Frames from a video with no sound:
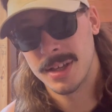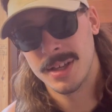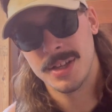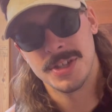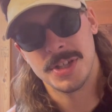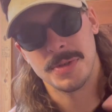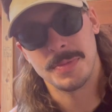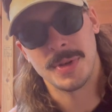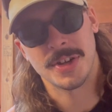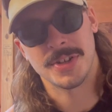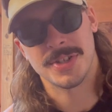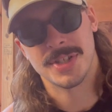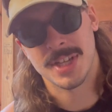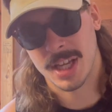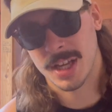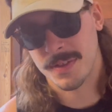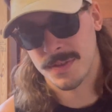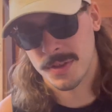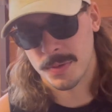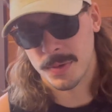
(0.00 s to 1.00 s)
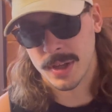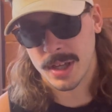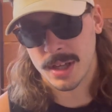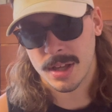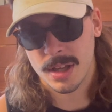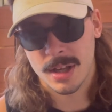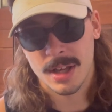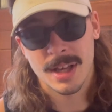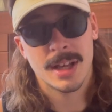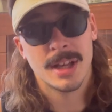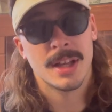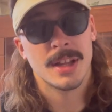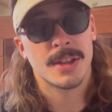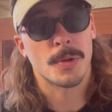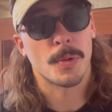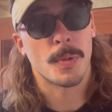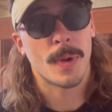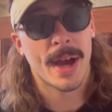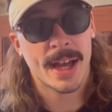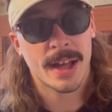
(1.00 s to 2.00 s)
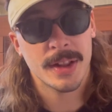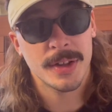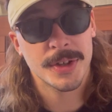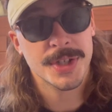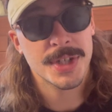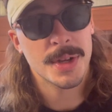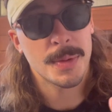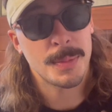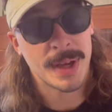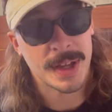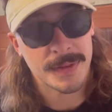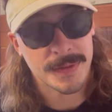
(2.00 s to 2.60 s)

to be our Snake of the Week, the Waglers Pit